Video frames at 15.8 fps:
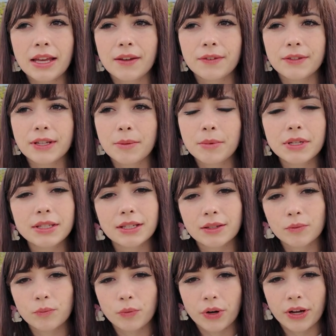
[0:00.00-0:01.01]
if something
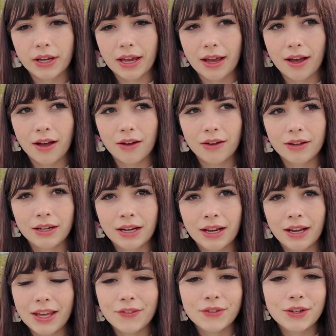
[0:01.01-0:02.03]
doesn't work out,
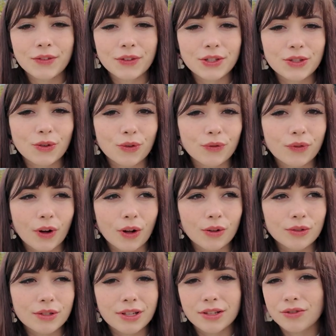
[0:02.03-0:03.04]
even if it's your
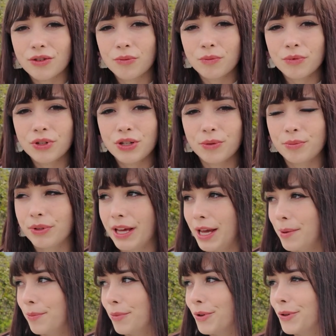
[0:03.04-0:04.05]
fault, there's no one to
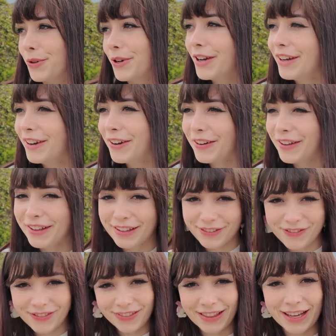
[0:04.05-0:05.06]
blame you.
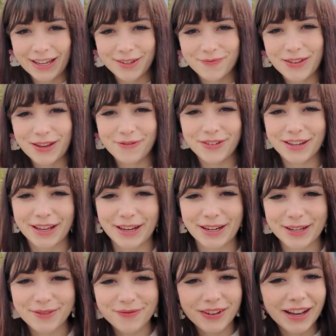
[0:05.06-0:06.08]
Like me
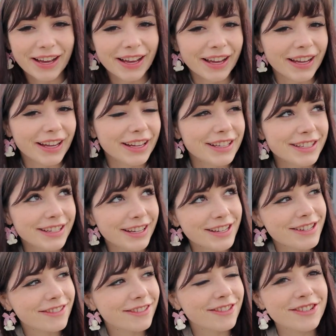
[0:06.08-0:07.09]
forgetting my
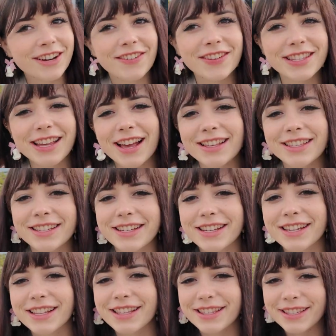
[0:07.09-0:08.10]
international driver's
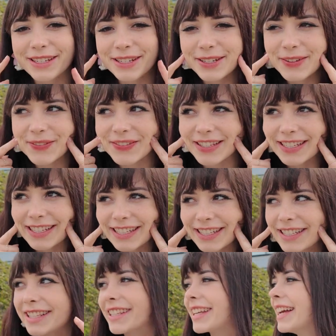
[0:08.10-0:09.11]
license,
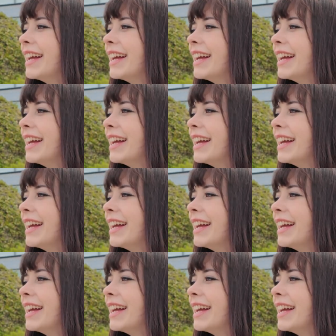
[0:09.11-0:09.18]
oopsies.